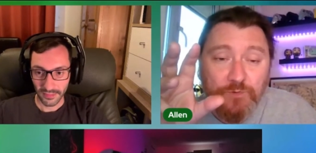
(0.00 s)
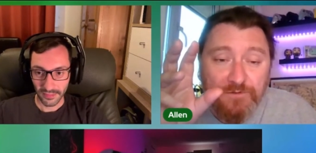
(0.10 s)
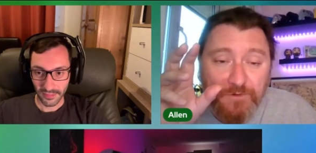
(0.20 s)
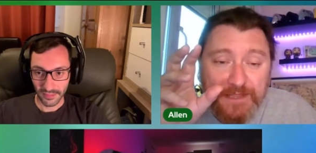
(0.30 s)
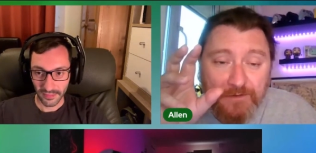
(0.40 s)

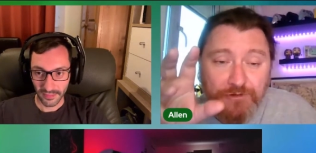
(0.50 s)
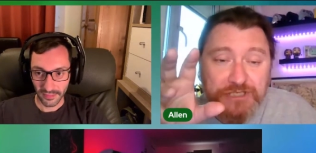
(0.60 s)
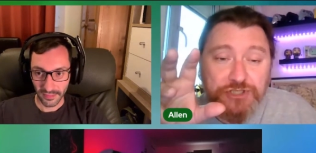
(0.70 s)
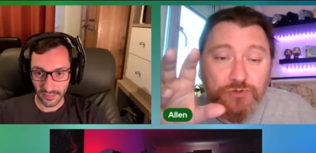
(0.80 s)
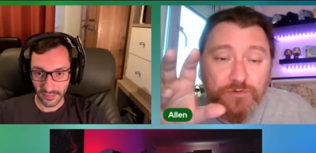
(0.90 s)
Speaker 1: with, with the
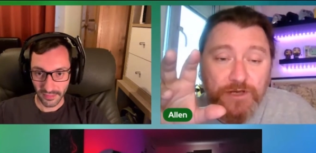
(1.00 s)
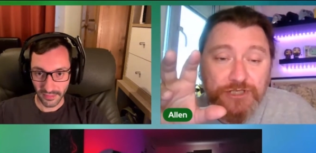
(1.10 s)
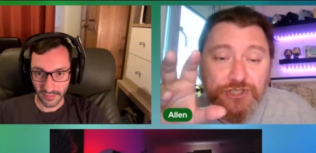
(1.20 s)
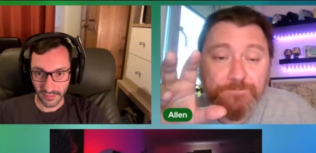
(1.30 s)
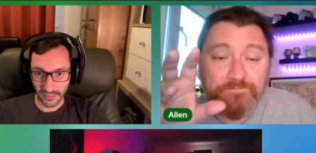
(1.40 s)
original
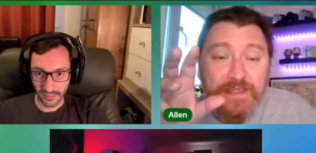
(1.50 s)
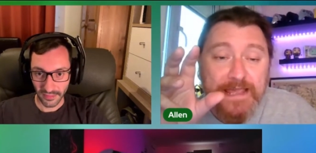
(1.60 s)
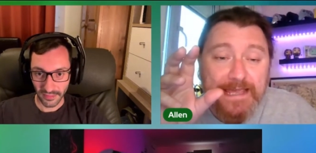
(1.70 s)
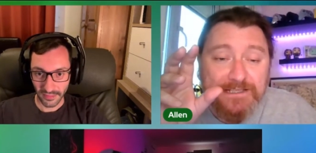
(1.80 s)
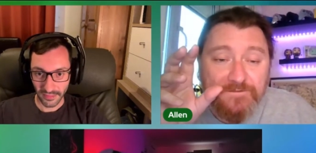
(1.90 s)
version,
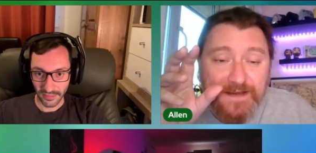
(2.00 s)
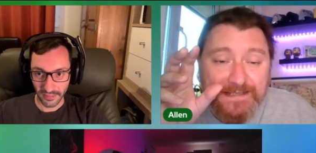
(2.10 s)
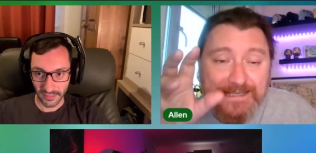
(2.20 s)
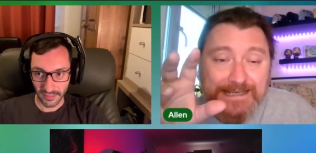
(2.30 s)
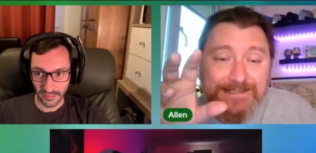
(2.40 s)
is a
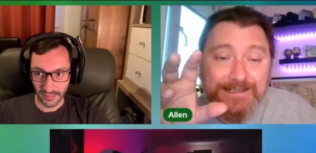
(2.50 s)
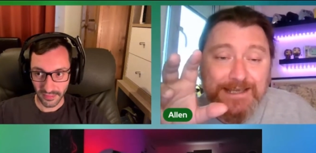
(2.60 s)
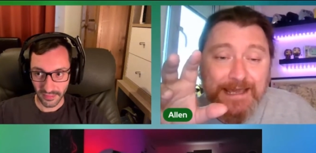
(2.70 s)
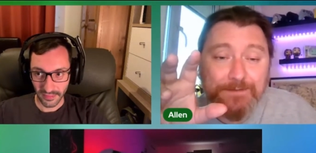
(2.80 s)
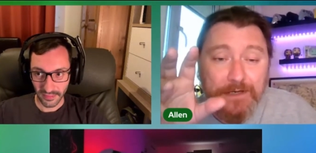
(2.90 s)
fantastic
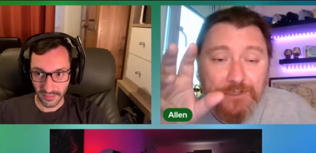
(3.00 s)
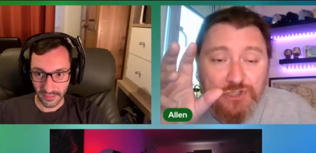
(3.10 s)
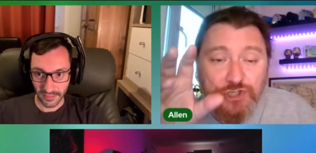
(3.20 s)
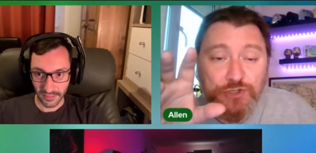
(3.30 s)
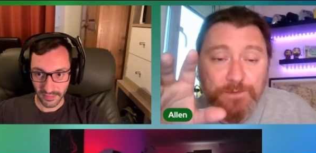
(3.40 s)
game and
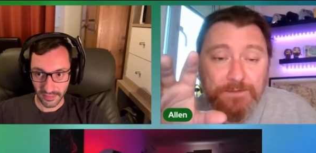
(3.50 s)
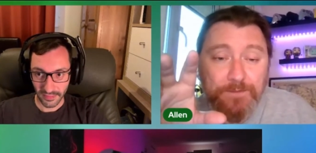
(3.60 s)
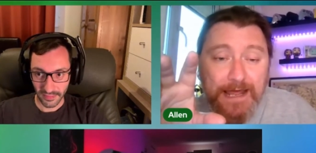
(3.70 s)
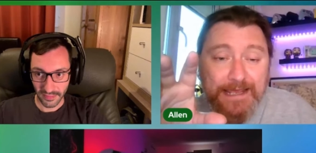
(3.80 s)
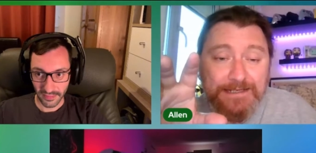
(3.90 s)
should be
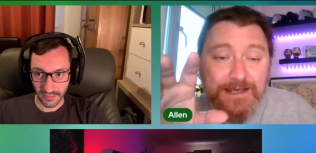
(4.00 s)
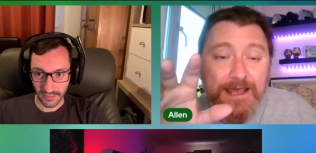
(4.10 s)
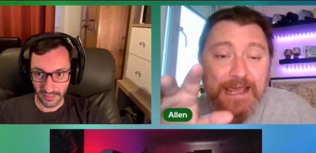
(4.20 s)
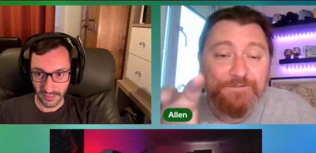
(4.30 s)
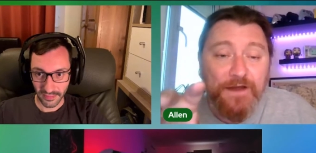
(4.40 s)
played,
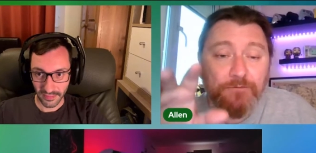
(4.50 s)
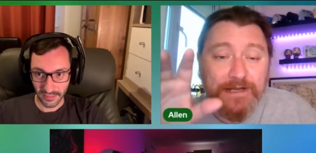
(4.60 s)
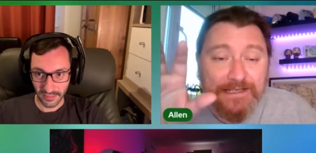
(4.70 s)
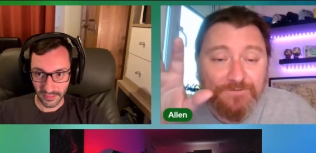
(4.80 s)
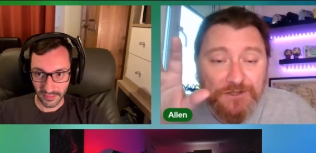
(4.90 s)
if
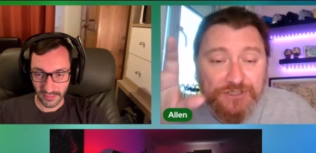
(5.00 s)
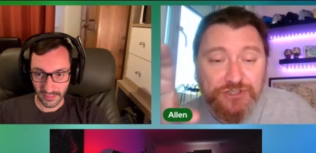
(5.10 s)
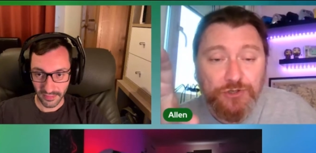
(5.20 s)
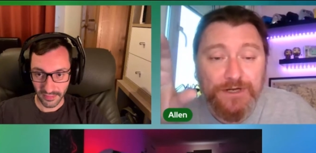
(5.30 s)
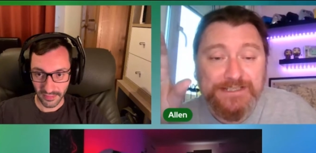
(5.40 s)
only for the
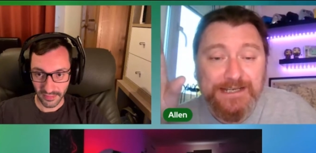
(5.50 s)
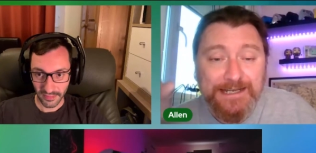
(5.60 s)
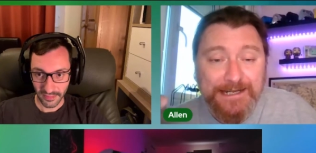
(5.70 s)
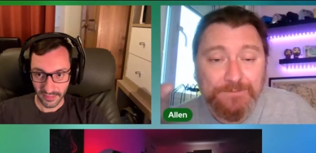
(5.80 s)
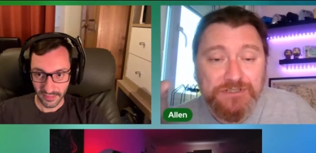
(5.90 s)
story to
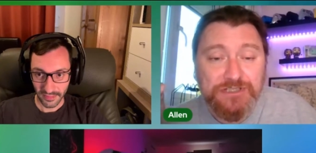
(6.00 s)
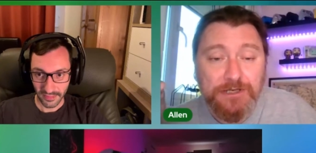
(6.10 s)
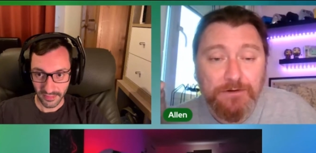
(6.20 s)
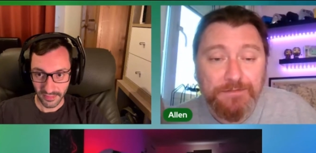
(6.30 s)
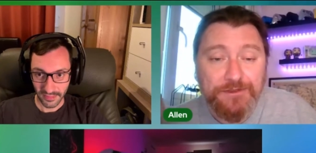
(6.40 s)
lead up to
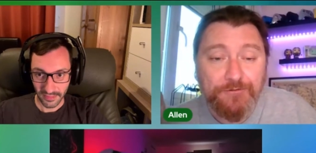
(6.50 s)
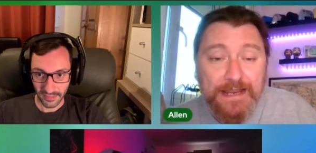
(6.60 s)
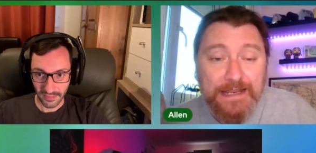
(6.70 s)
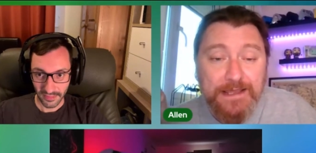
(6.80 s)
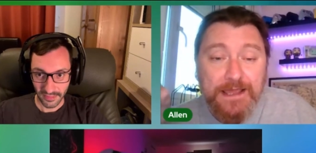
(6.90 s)
two and
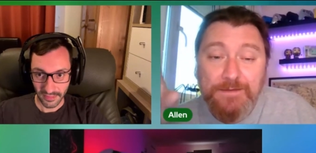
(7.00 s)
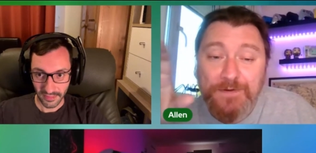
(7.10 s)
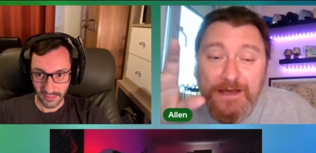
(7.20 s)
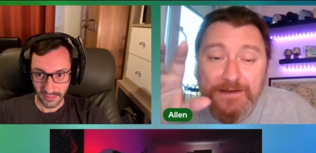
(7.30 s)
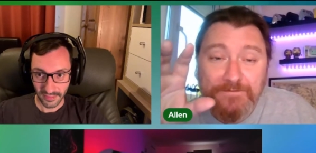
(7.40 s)
three.
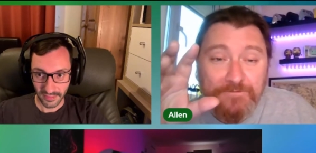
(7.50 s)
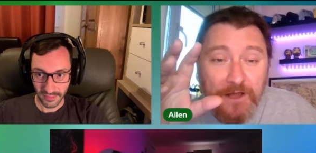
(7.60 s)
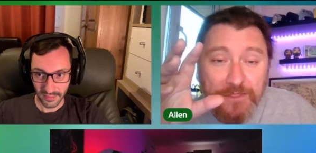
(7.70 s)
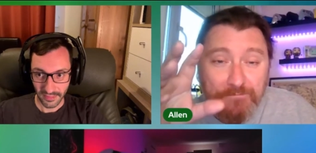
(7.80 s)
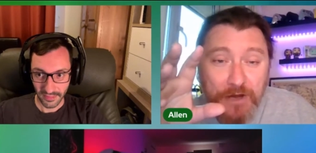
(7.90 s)
But
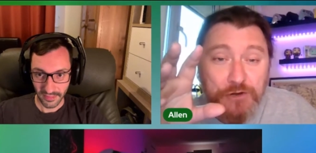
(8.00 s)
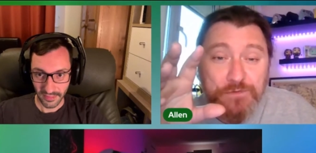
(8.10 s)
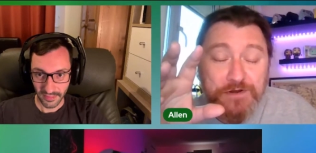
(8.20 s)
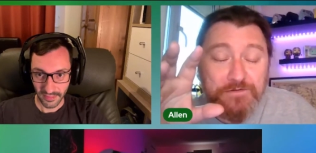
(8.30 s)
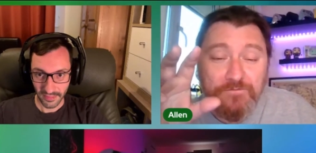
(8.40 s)
at the
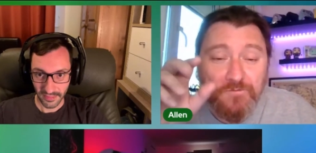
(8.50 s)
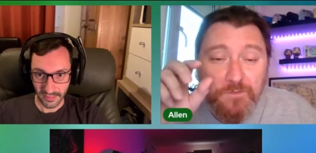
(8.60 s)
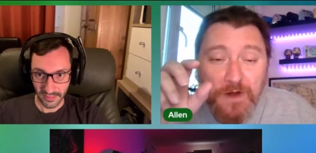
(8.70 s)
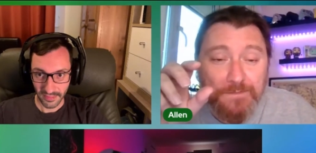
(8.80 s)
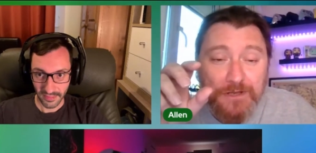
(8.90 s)
moment,
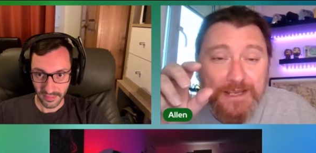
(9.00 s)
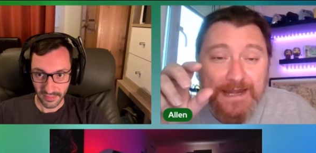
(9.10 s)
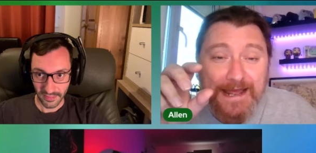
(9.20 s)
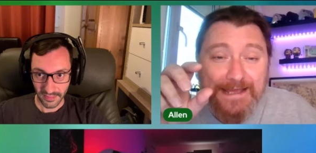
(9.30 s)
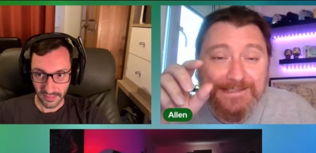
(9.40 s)
from what I'm
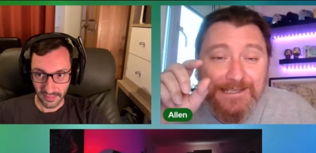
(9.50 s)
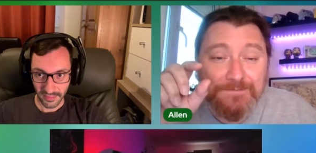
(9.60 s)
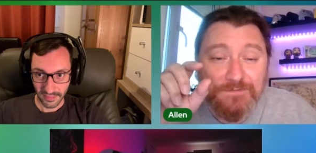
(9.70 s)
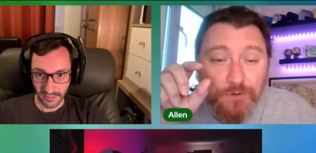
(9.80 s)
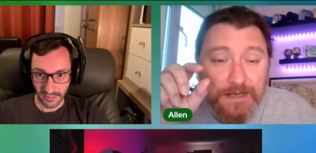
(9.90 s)
looking at, it
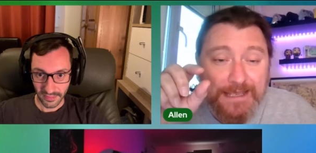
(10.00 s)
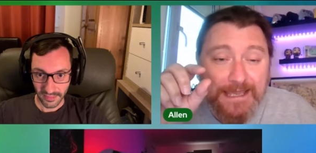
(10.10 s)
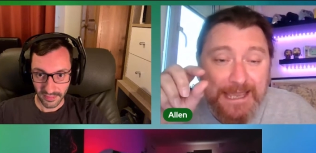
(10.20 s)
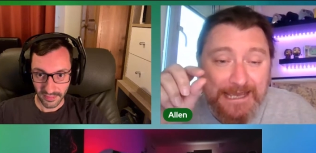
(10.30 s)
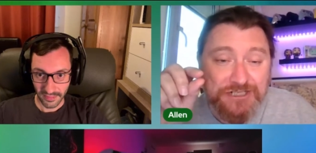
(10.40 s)
seems more like a
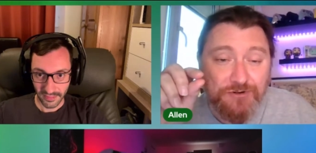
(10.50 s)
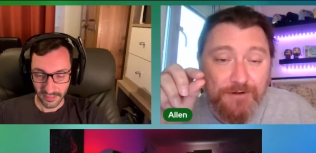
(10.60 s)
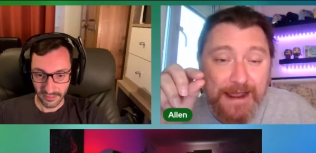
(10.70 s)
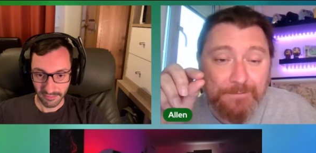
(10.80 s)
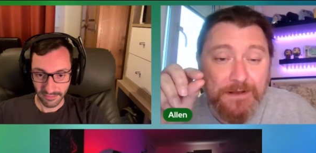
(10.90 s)
cash
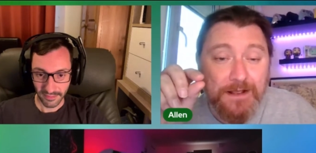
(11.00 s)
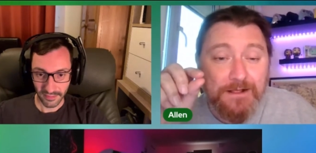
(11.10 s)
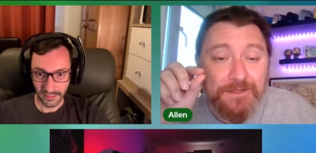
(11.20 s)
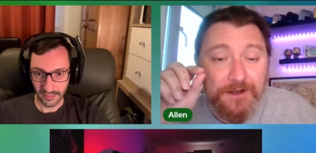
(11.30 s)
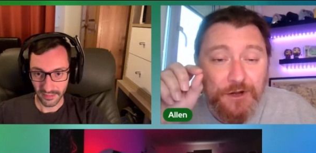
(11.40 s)
grab
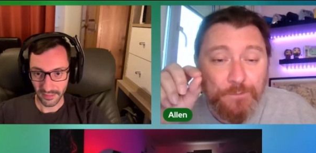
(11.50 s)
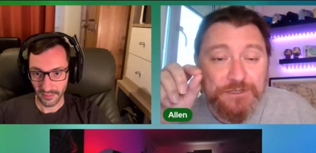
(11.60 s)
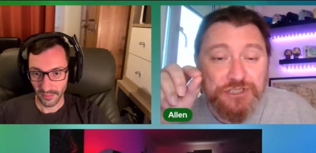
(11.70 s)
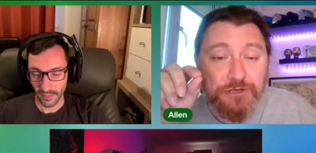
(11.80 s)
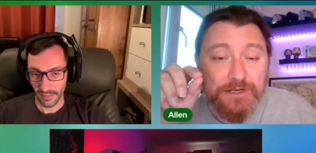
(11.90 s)
than an
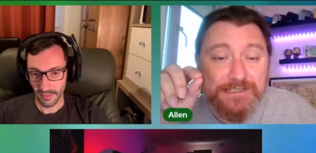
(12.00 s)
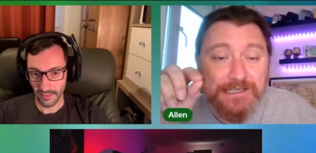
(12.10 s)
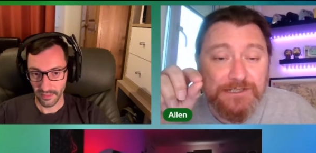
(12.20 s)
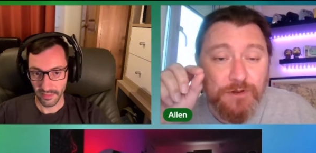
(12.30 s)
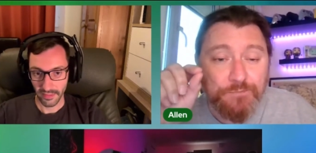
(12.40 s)

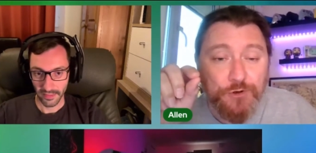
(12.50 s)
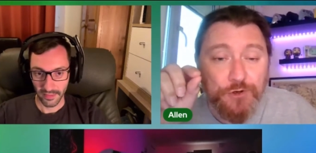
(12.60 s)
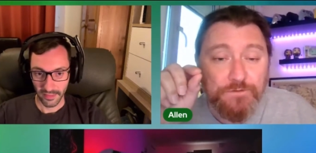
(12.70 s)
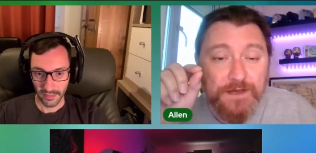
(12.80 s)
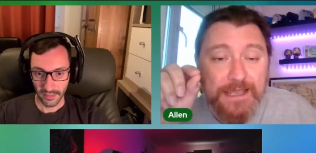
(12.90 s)
opportunity to
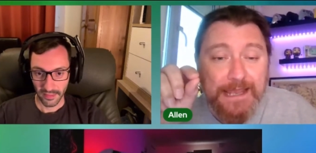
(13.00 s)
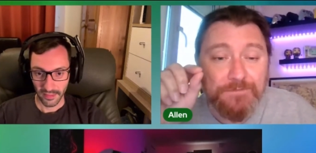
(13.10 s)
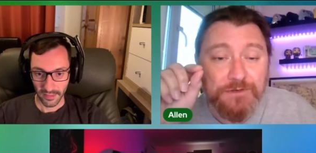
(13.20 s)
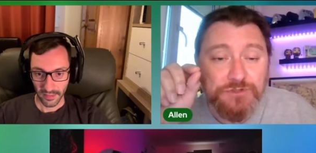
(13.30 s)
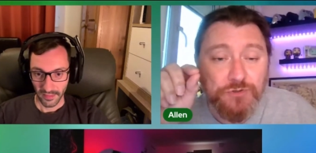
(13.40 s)
improve a
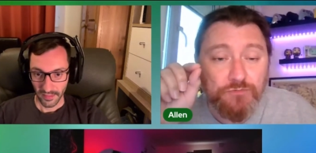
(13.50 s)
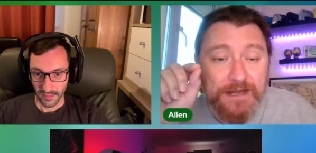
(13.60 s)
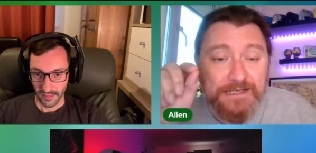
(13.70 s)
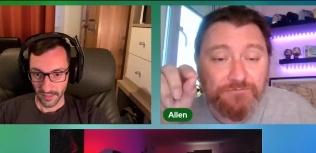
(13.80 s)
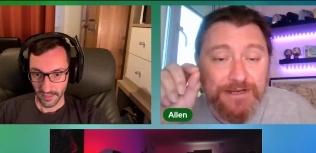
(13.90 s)
game that was
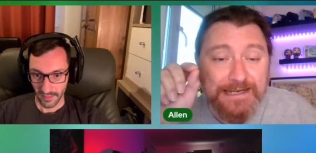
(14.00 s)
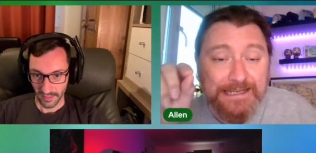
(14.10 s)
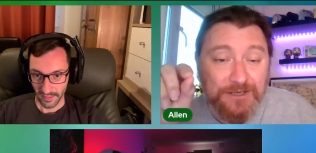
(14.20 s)
already really